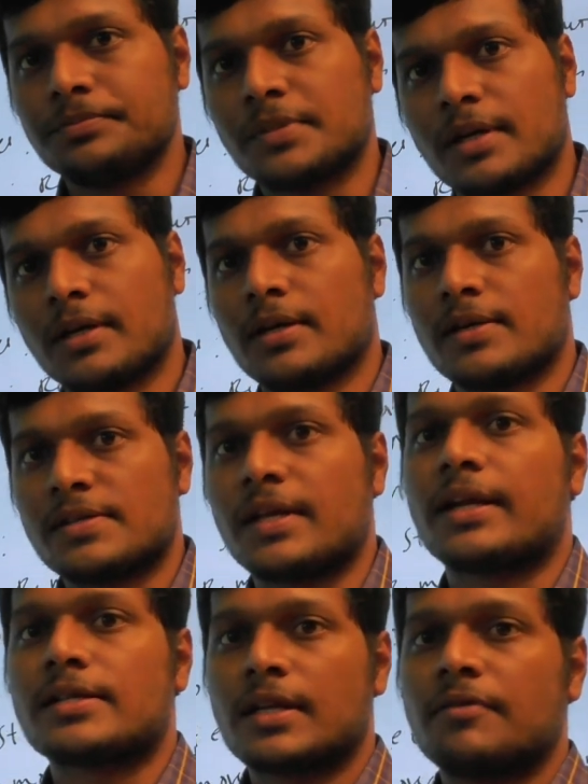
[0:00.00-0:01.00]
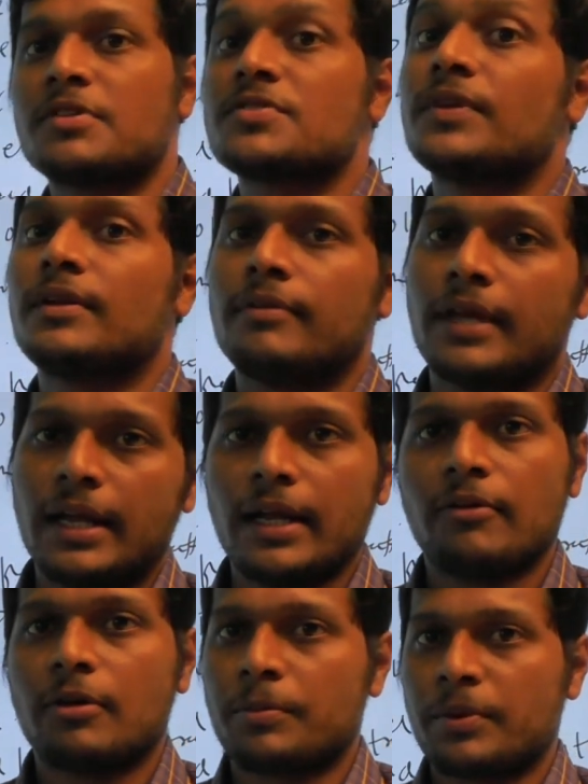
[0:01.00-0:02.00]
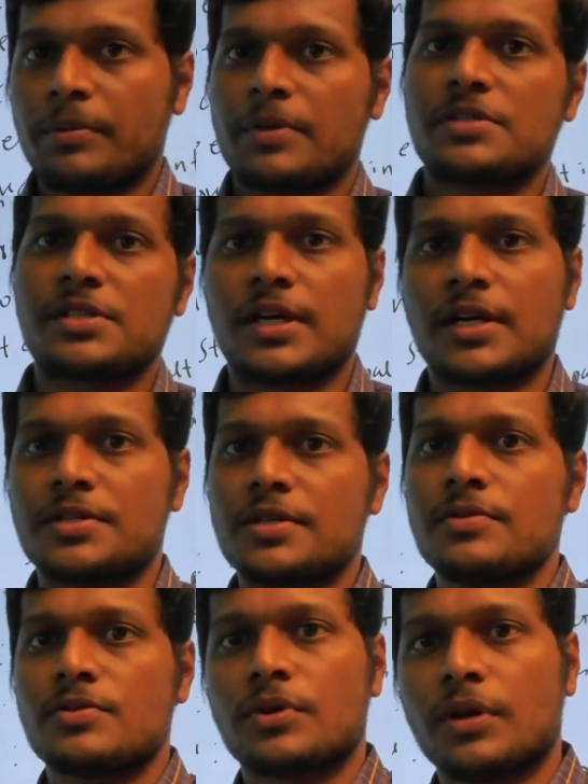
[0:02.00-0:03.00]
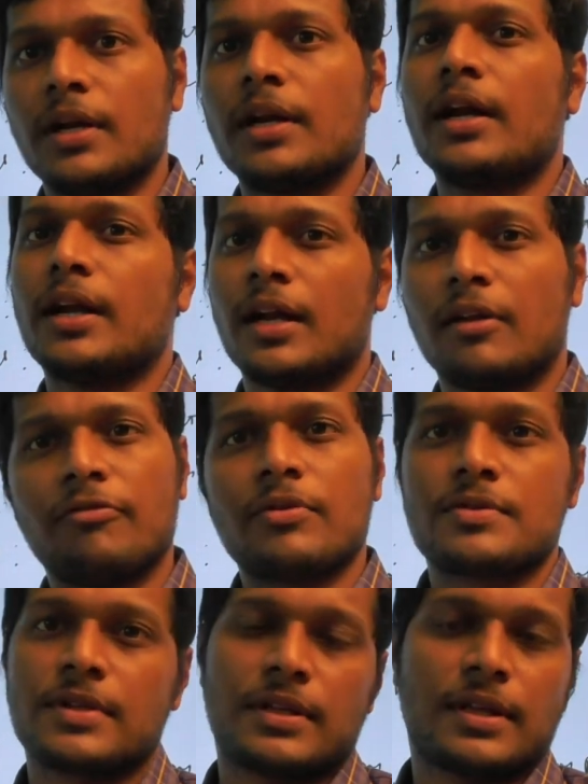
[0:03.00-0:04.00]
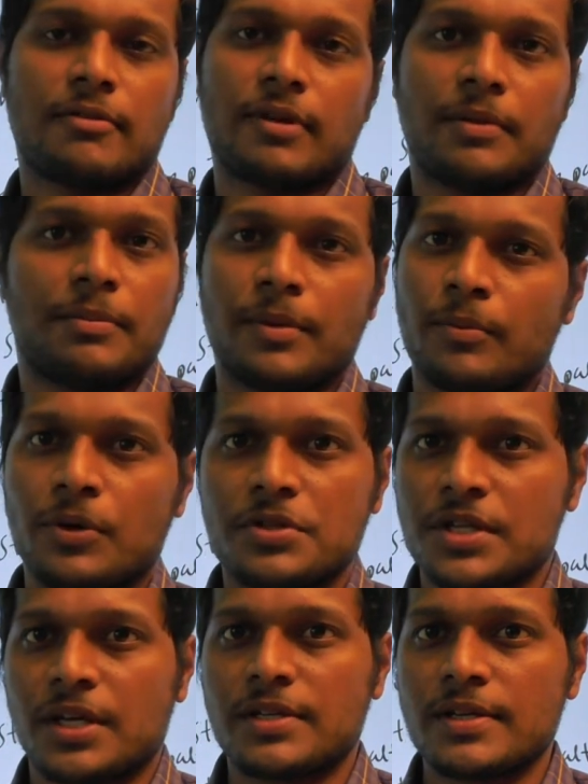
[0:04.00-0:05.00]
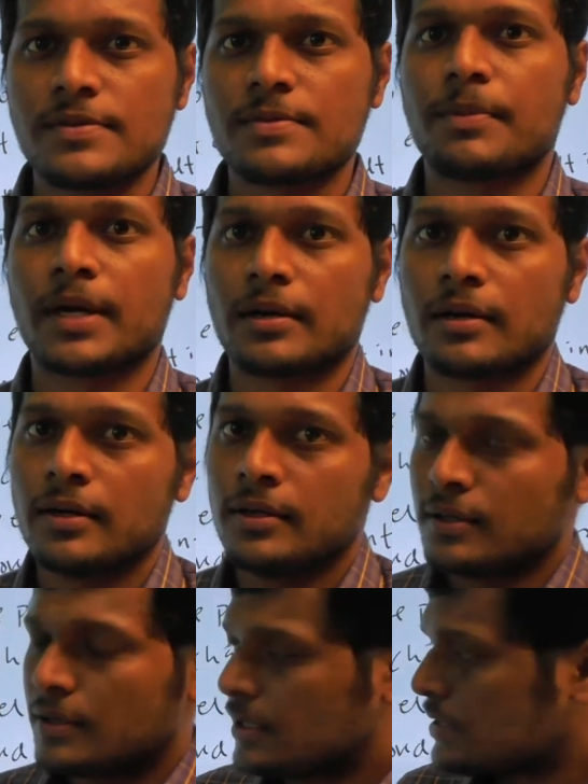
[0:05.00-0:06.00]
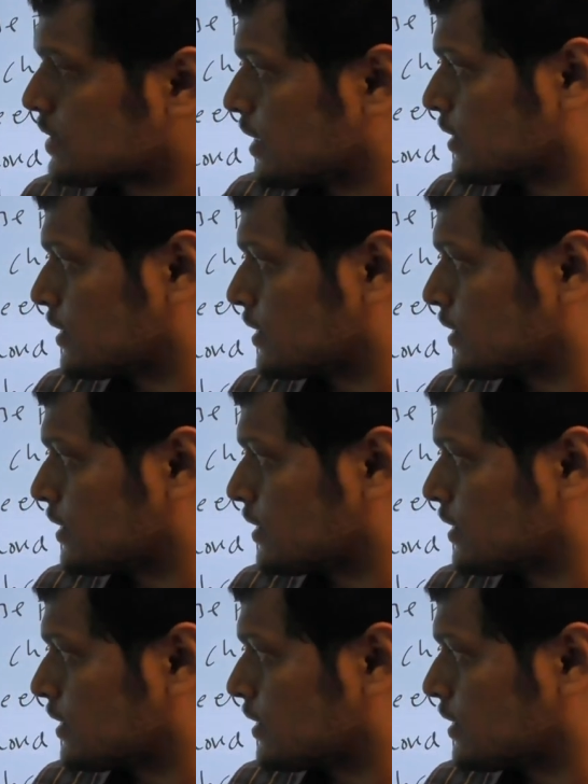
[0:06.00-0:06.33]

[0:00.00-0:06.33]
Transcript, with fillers: uh, seriously which will vary our preparation strategy. So in detail if you see there will be more changes but these are the